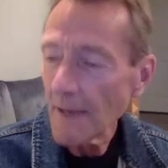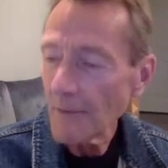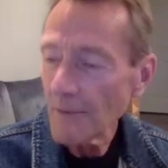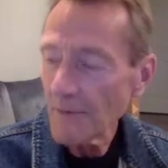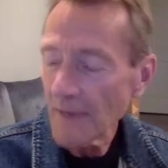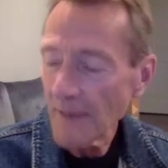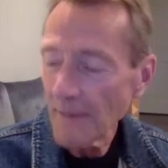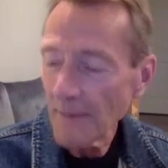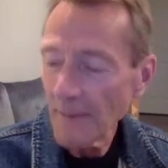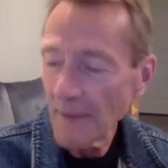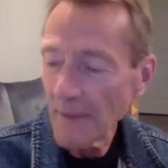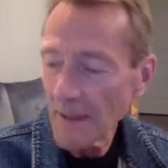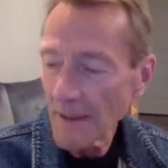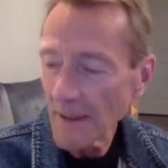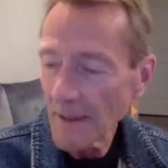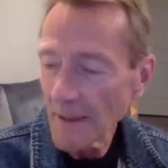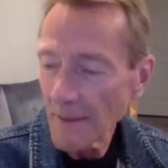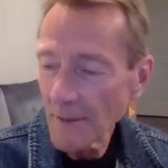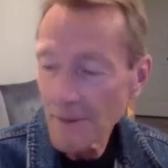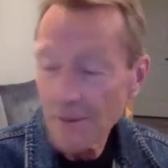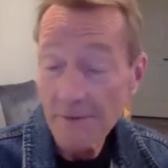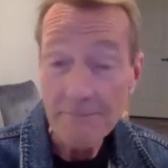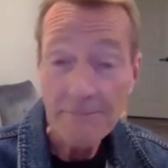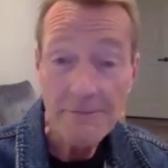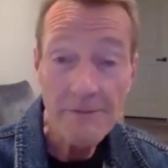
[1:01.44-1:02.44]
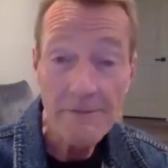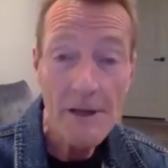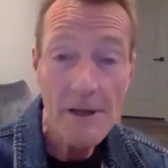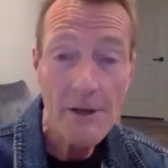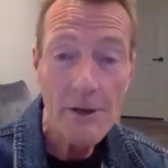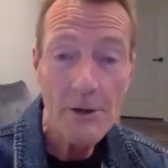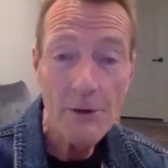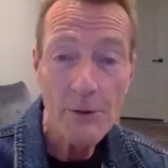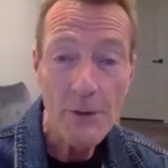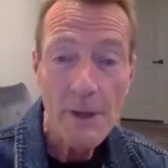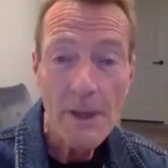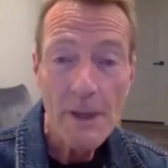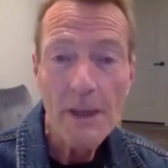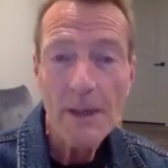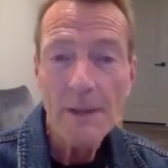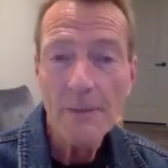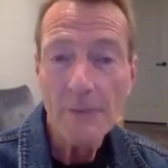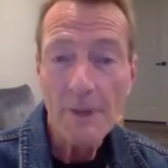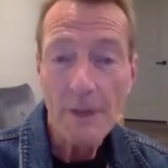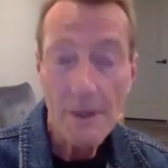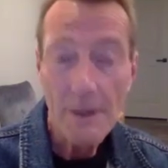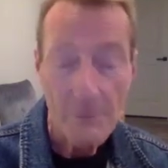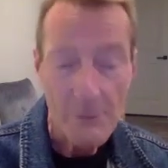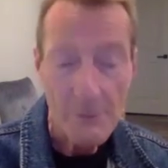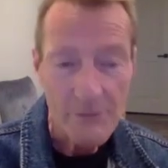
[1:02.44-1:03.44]
was happy to go with the flow,
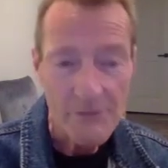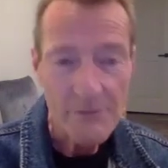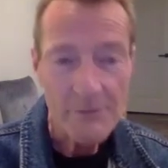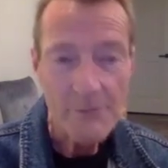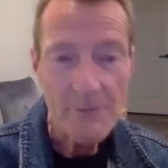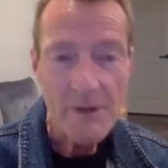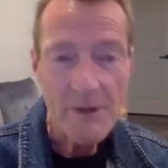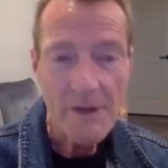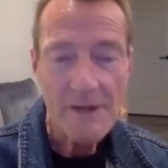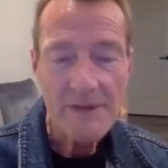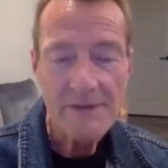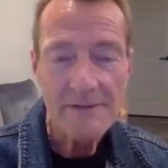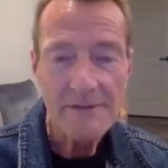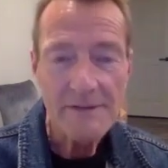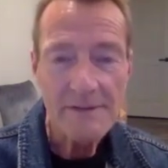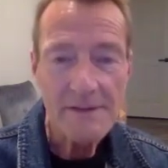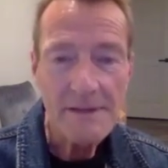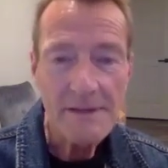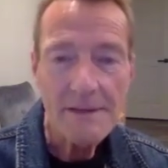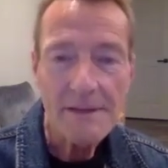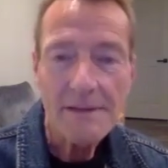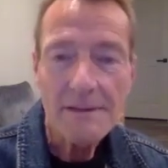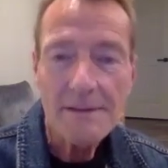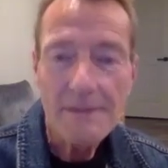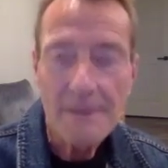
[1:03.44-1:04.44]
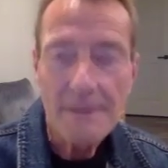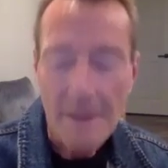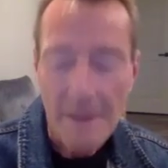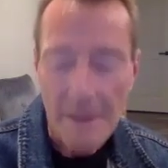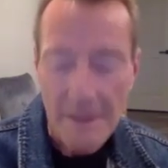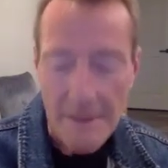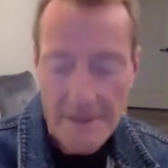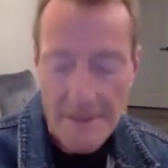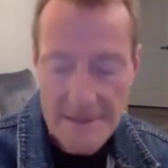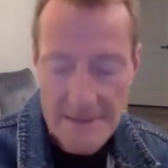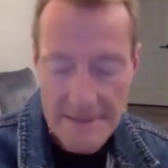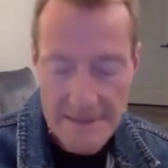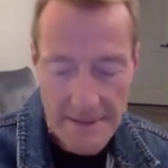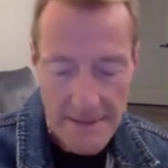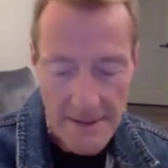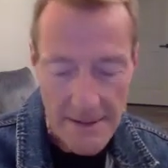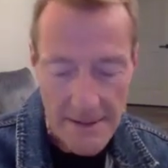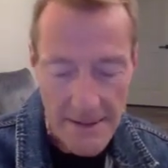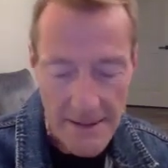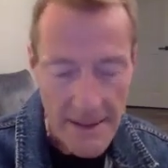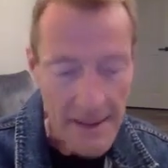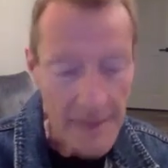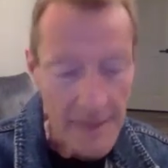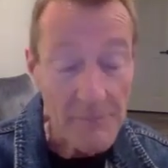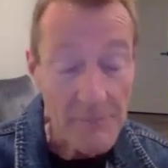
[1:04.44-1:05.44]
but I was surprised that it
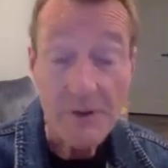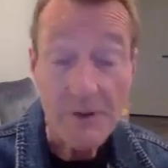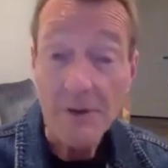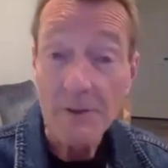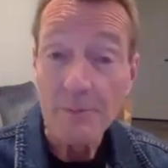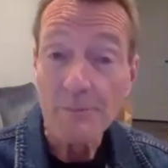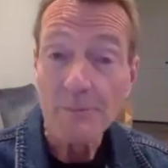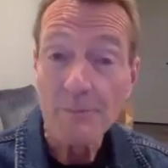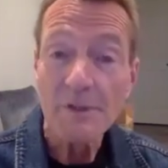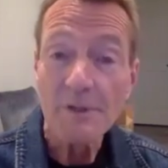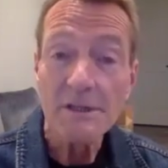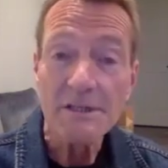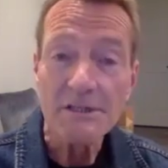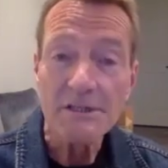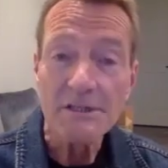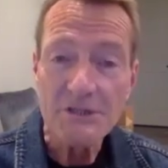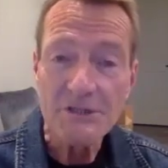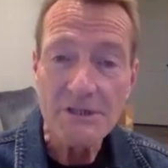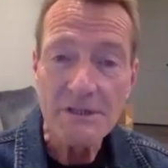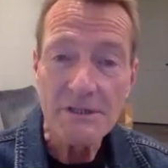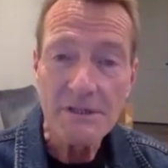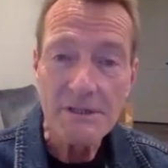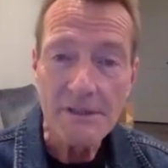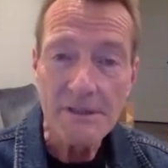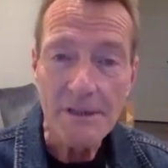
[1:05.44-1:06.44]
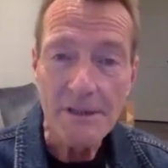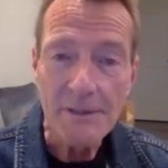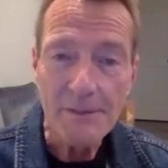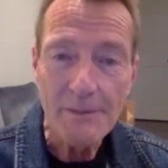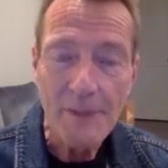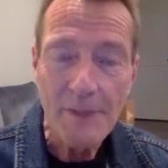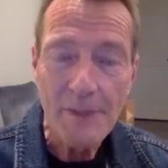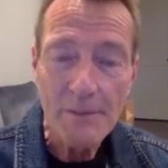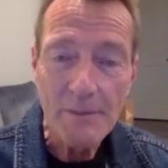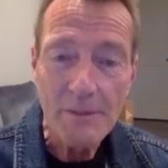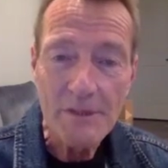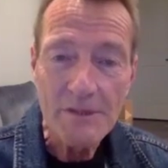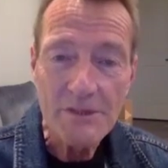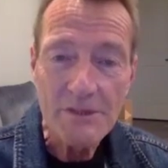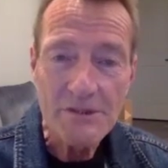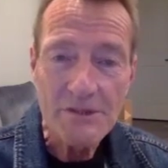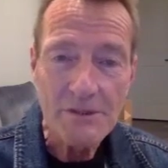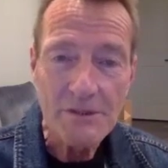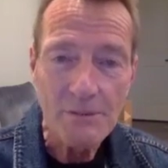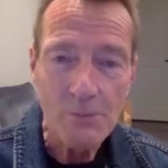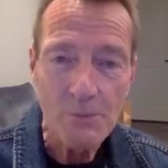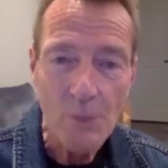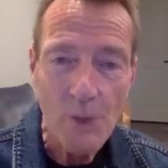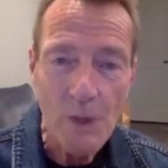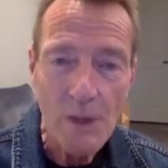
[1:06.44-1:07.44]
came to completion and got published.
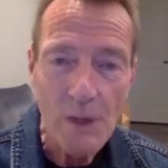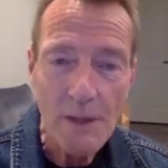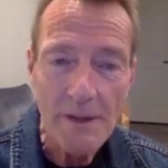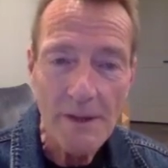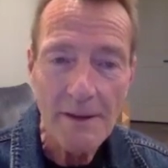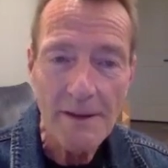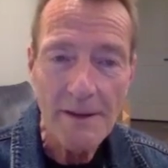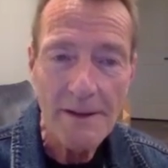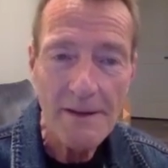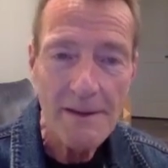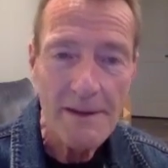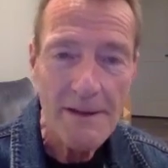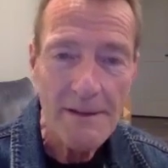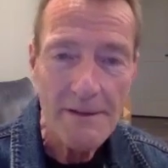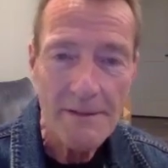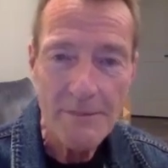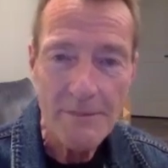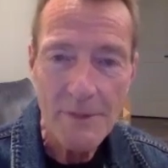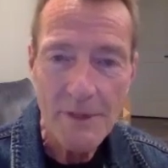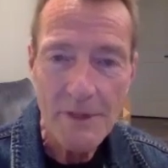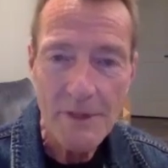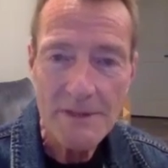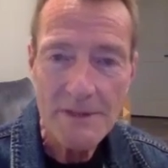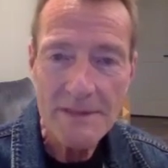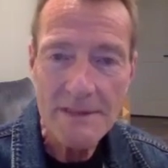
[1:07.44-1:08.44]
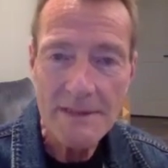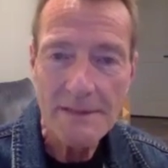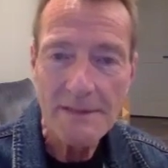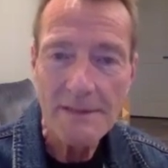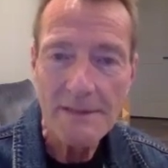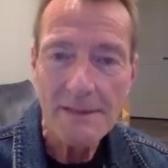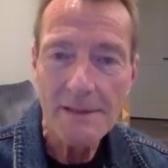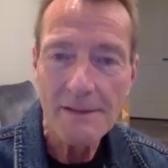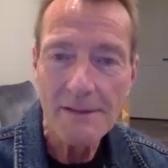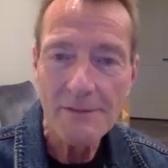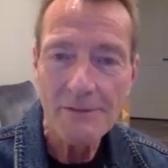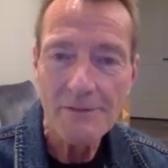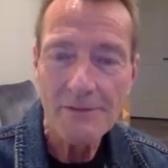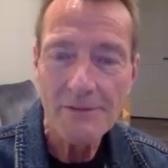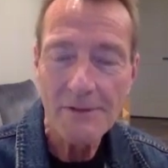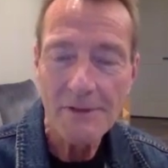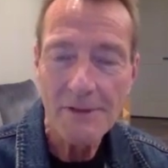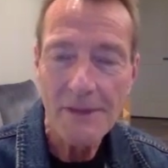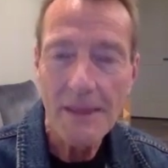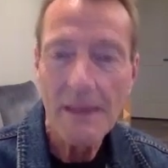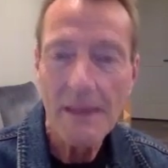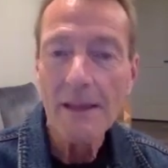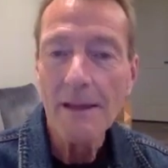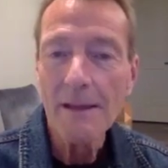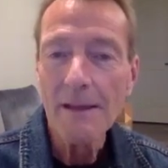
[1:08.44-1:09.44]
And well done, Heather Martin. You know, it's
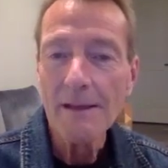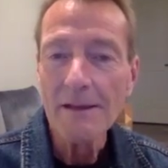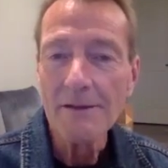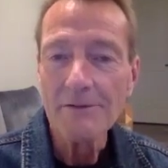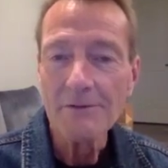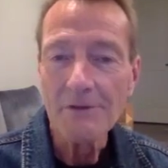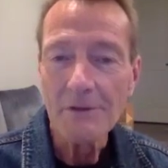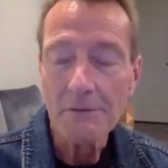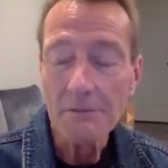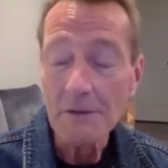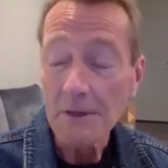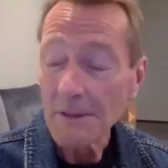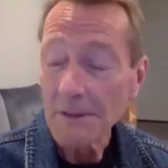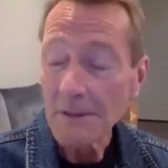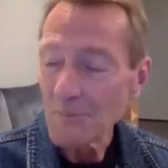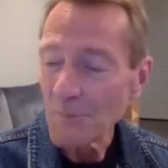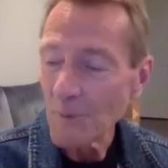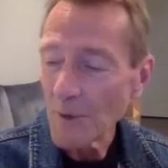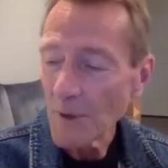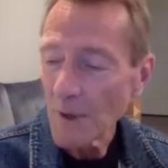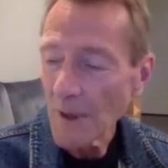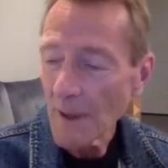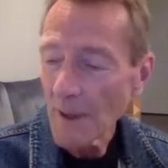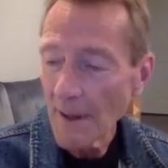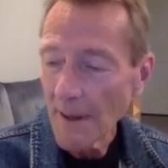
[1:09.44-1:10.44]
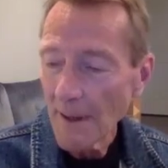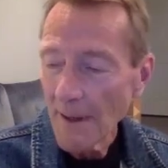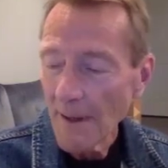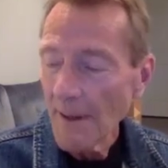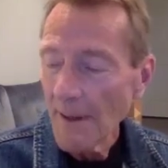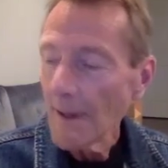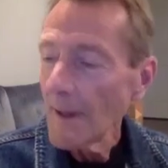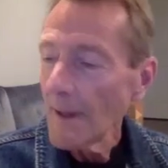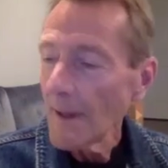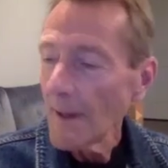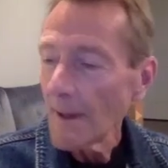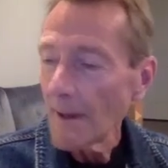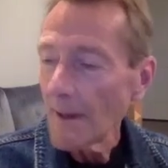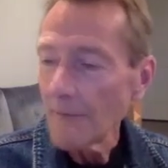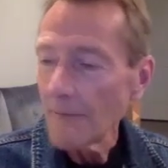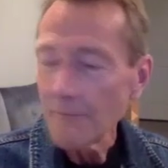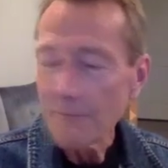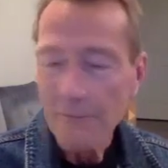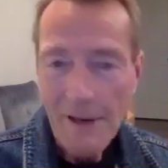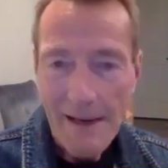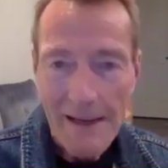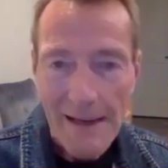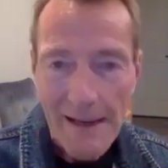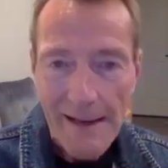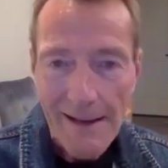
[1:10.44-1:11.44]
a great book. I've
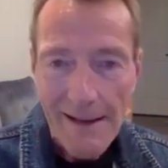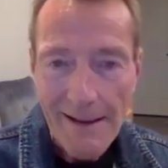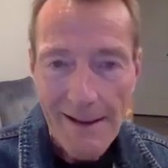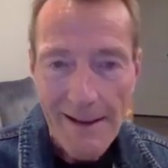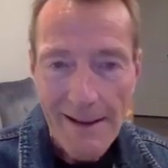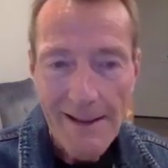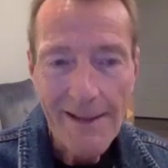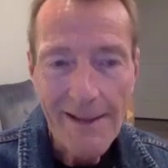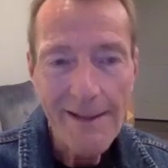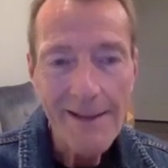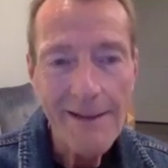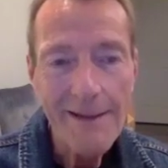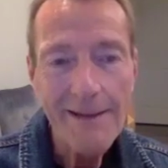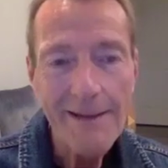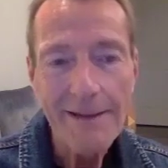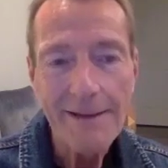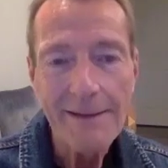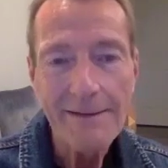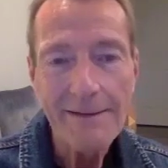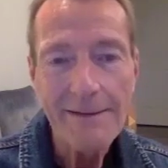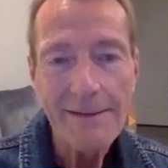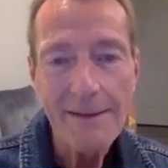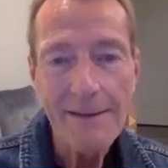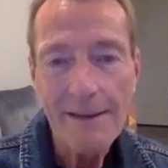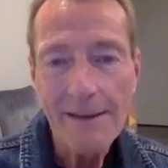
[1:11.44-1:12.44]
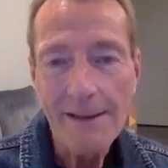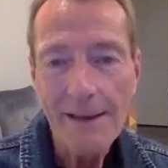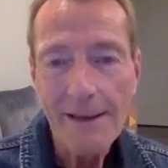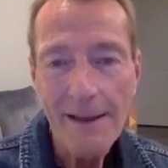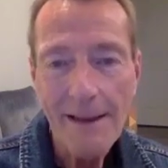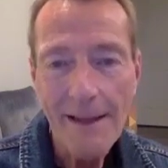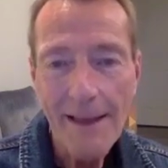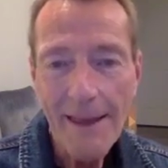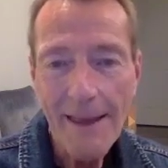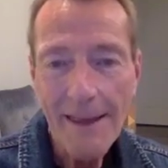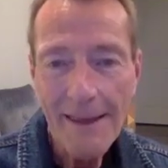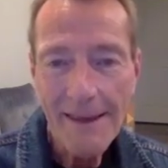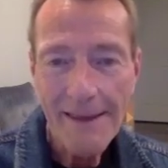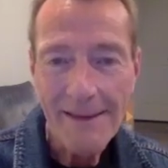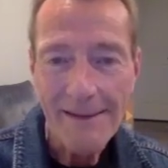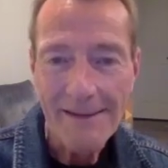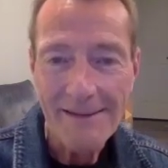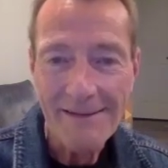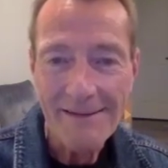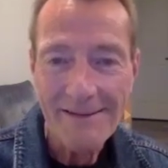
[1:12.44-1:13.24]
read it and I like it.